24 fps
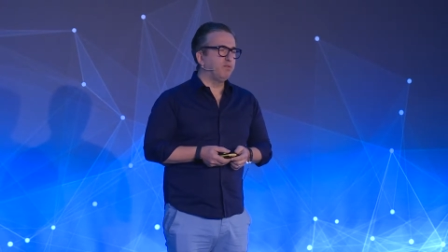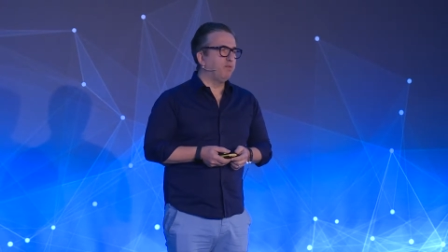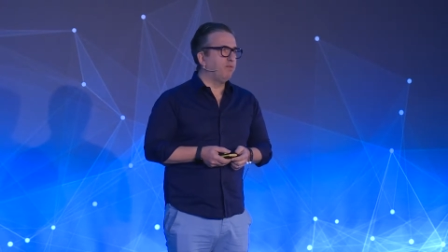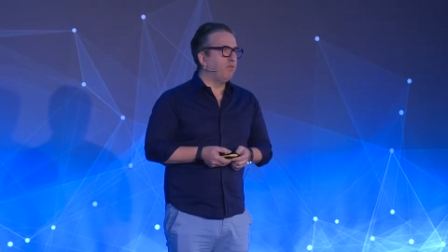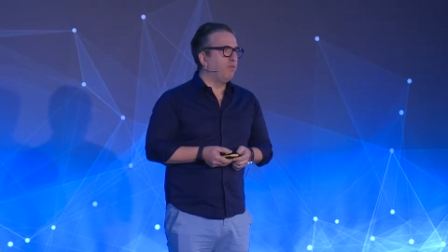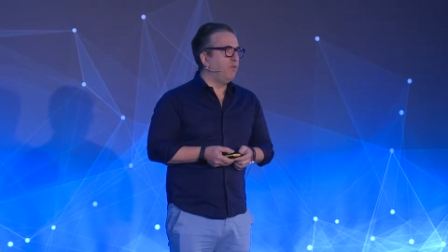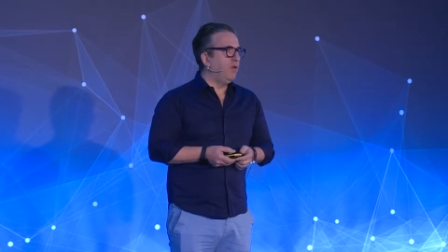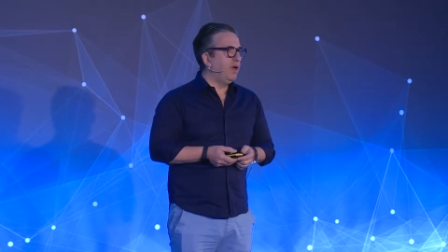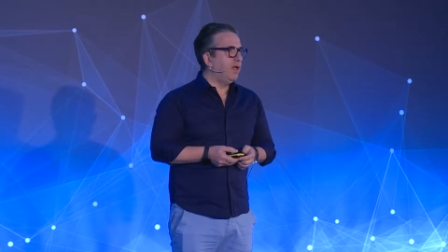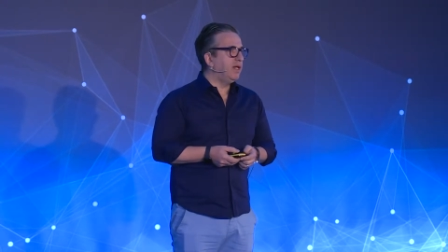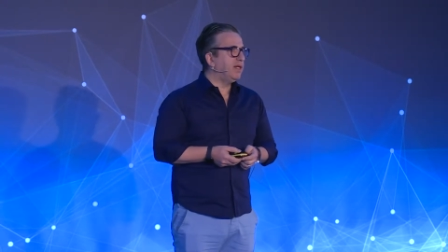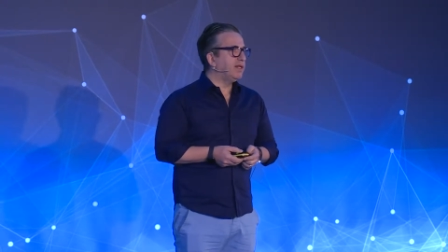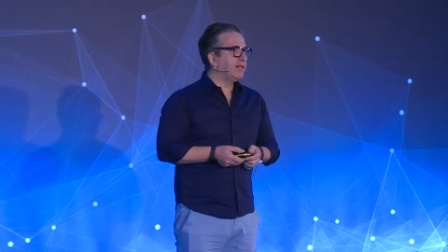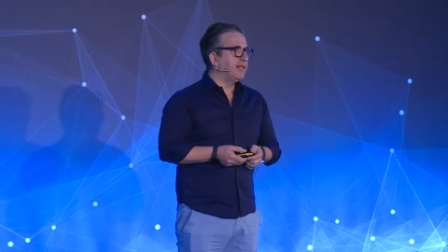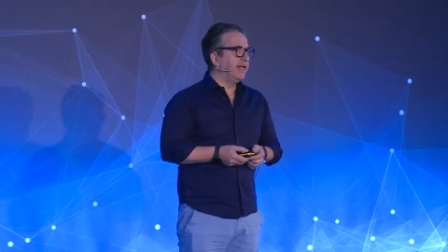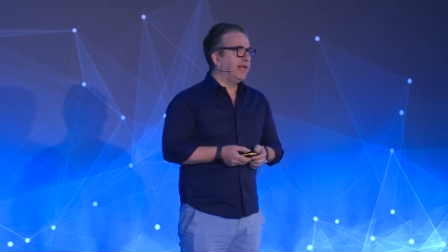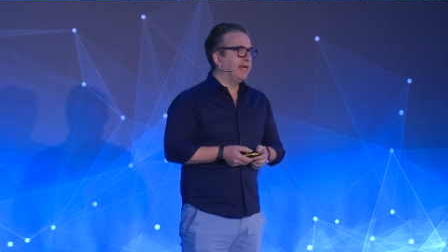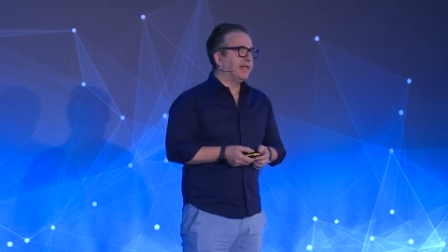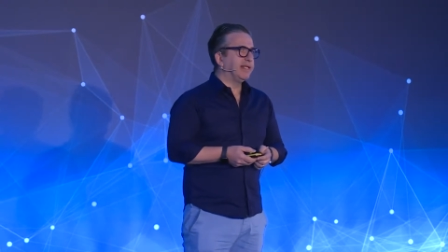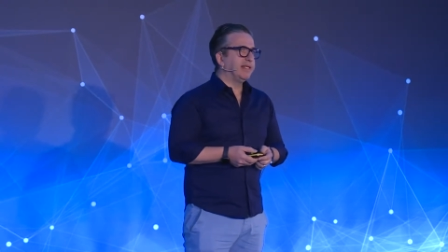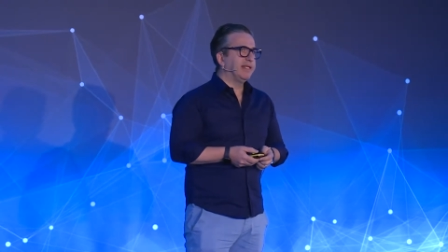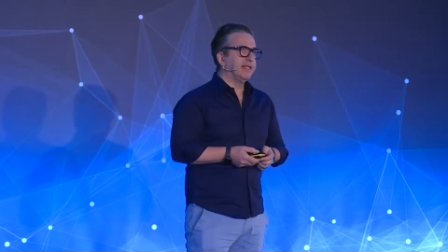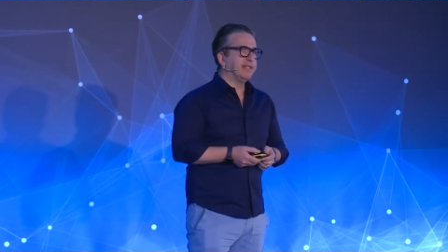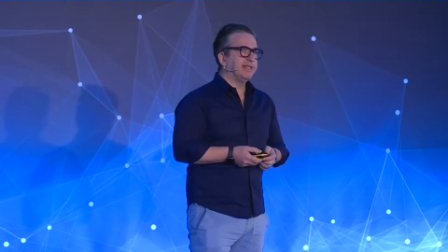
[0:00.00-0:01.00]
will
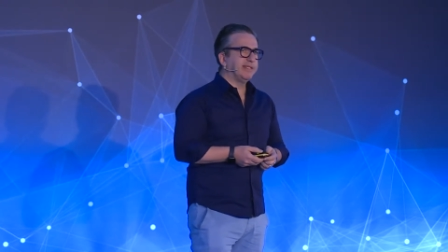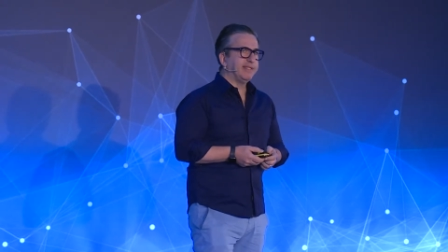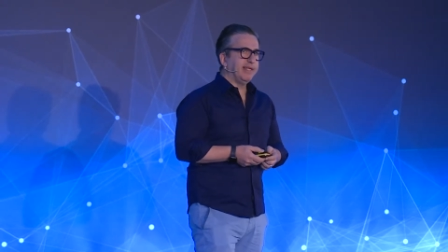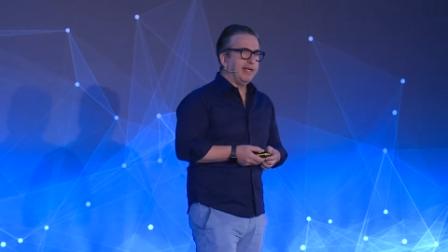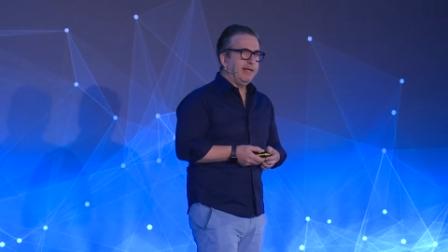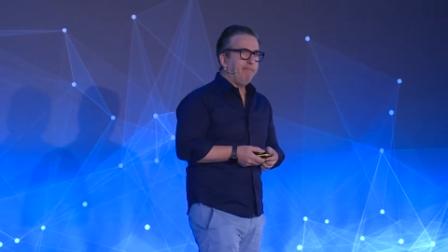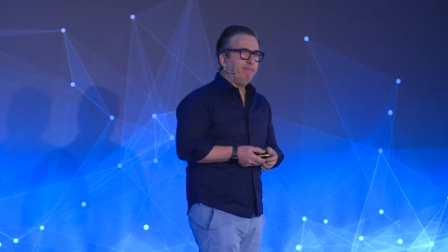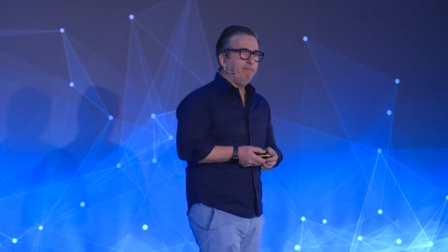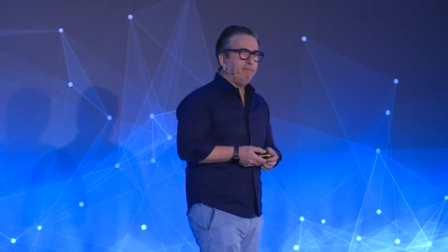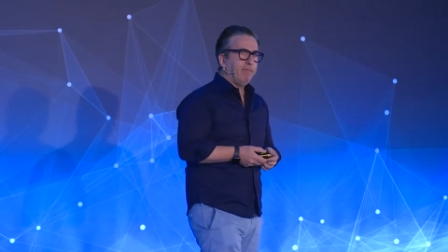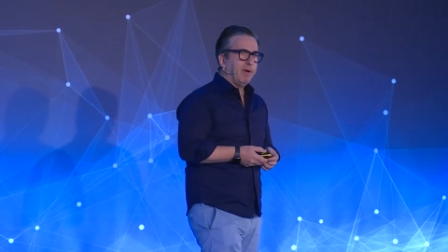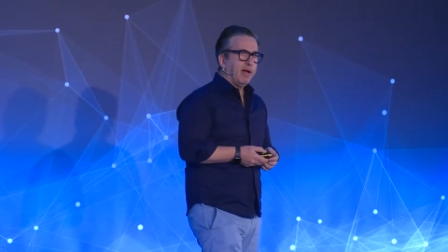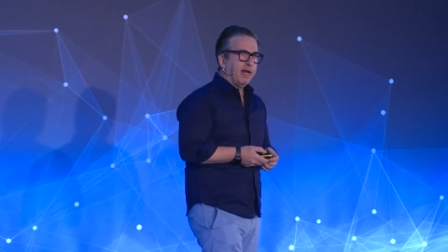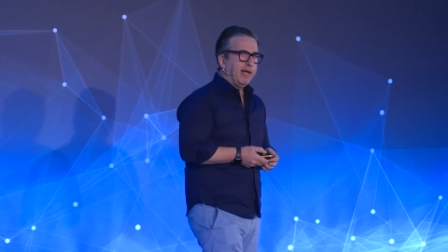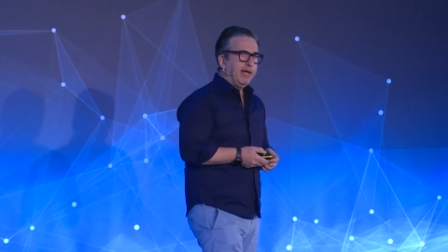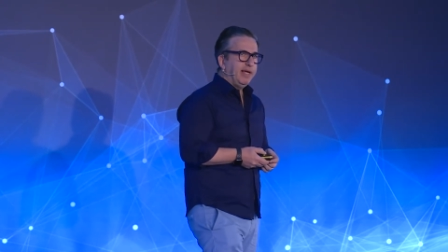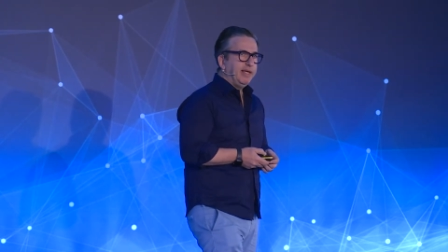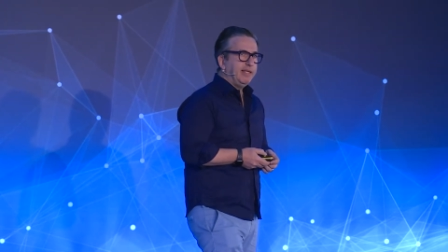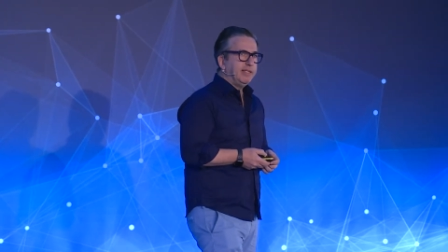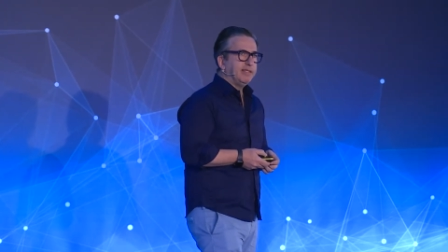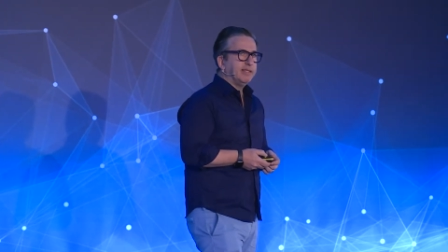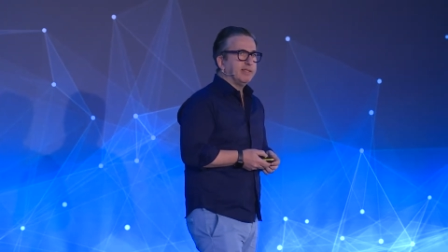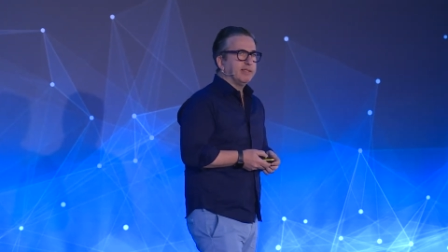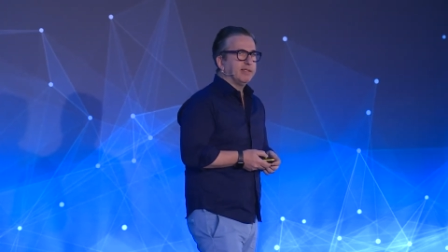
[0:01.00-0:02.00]
take the same
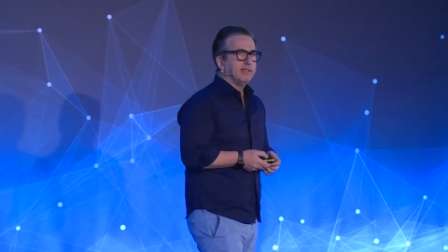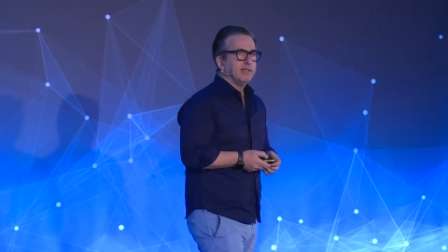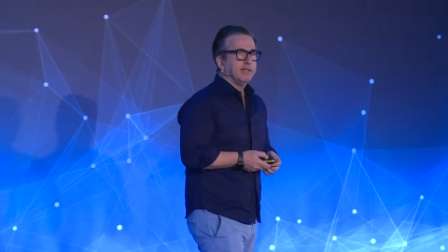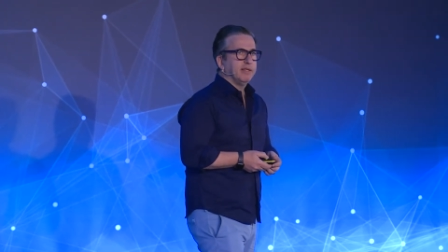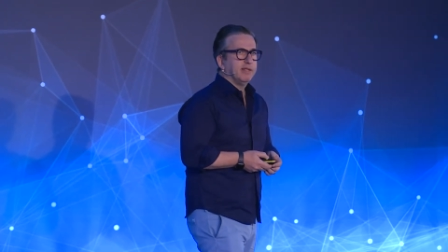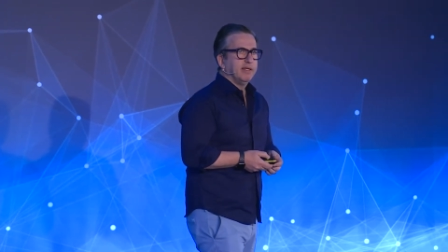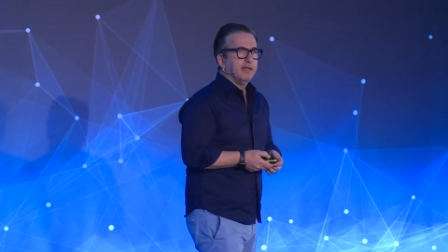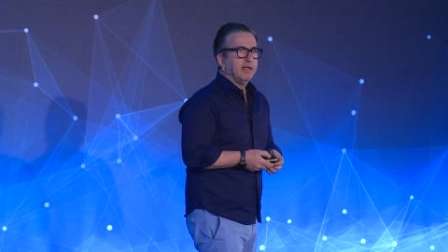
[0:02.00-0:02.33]
place